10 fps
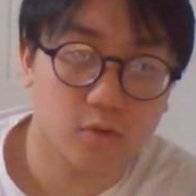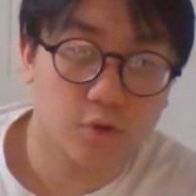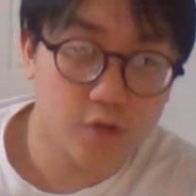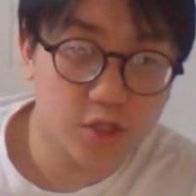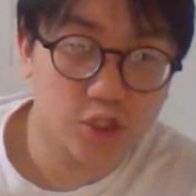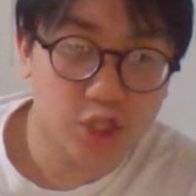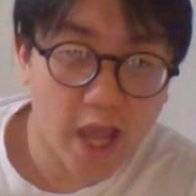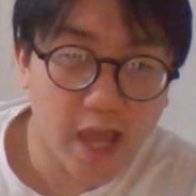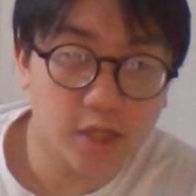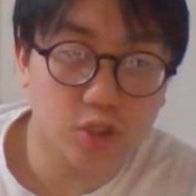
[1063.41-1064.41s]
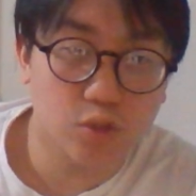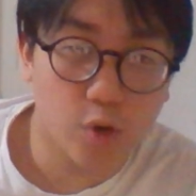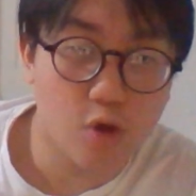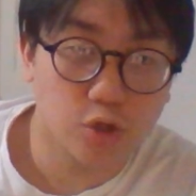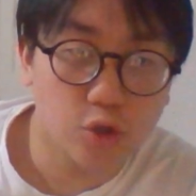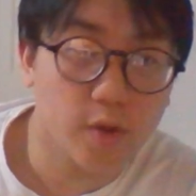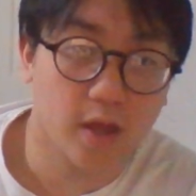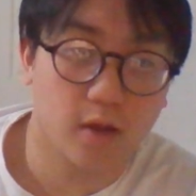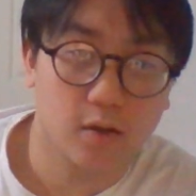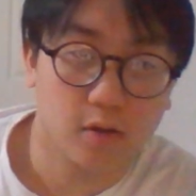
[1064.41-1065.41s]
You need to change what you're
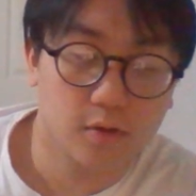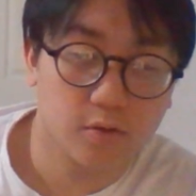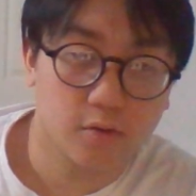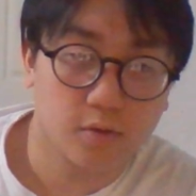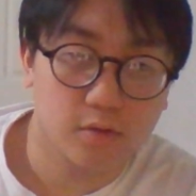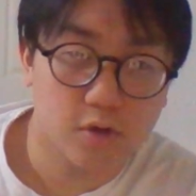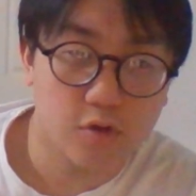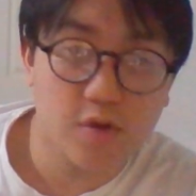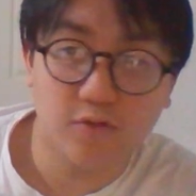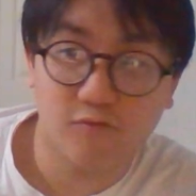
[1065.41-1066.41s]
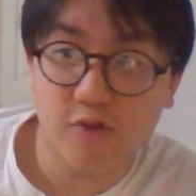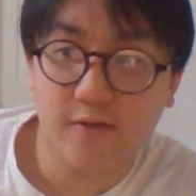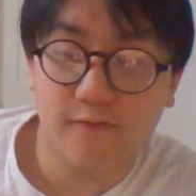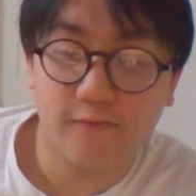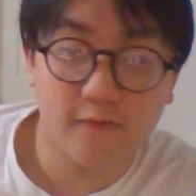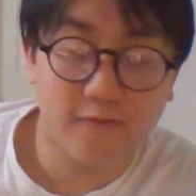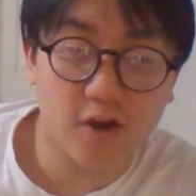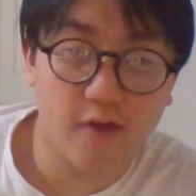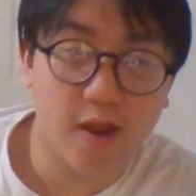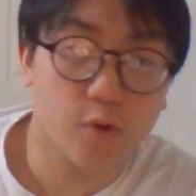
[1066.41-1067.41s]
doing. You need to
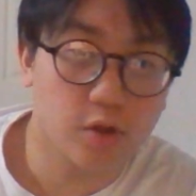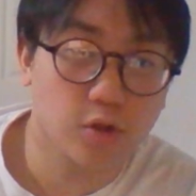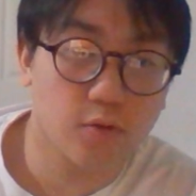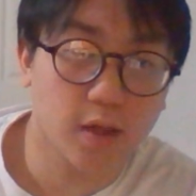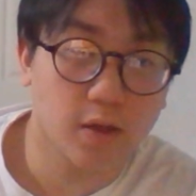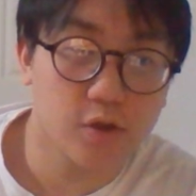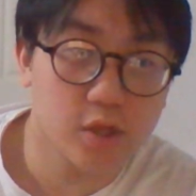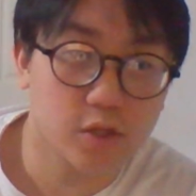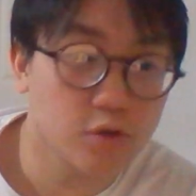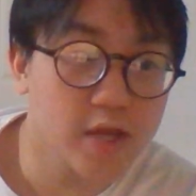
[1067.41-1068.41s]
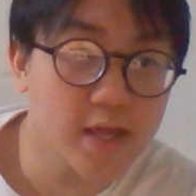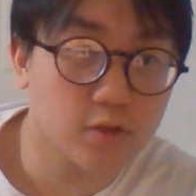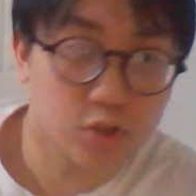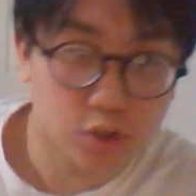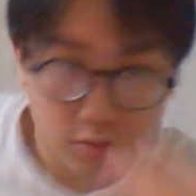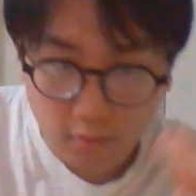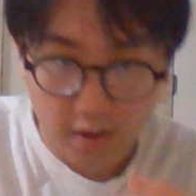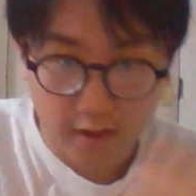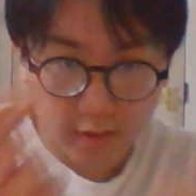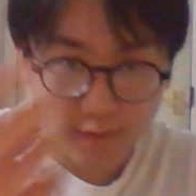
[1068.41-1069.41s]
reinvigorate what you're doing. You need
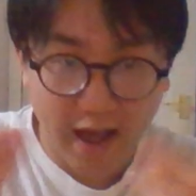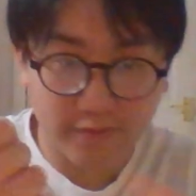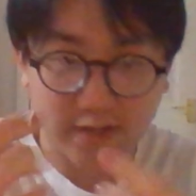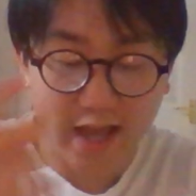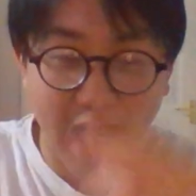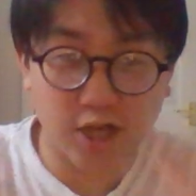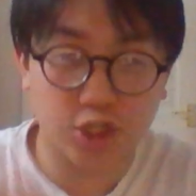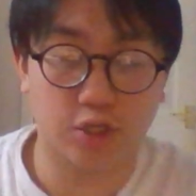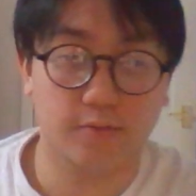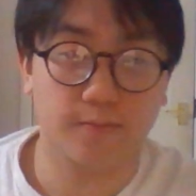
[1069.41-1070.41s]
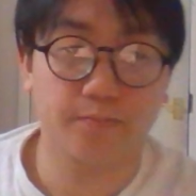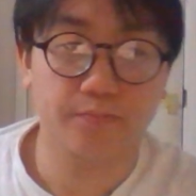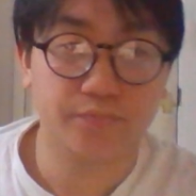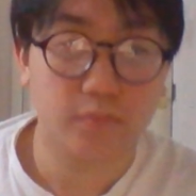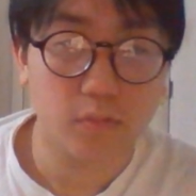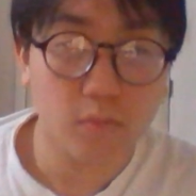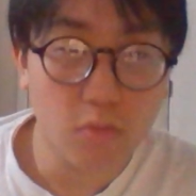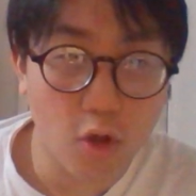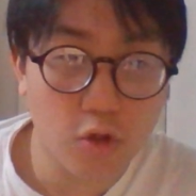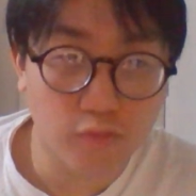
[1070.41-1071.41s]
to have, take action
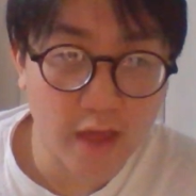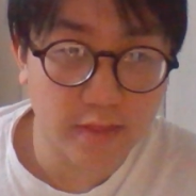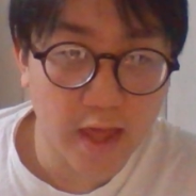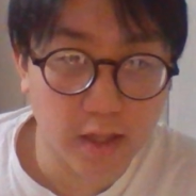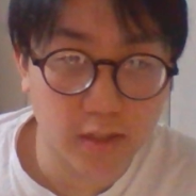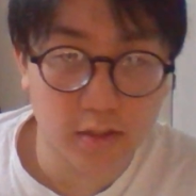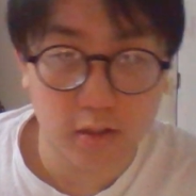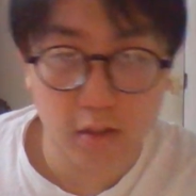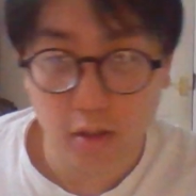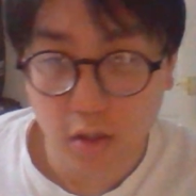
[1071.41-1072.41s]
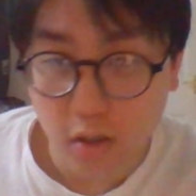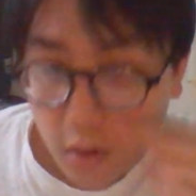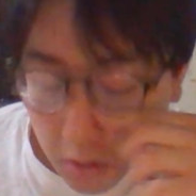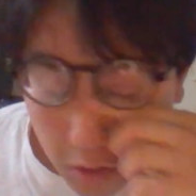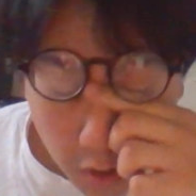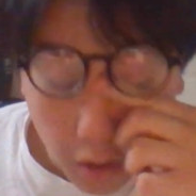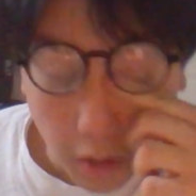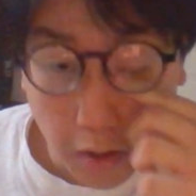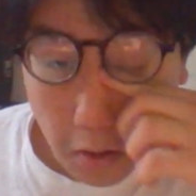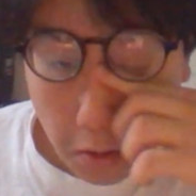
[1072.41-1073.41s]
on the right things. God.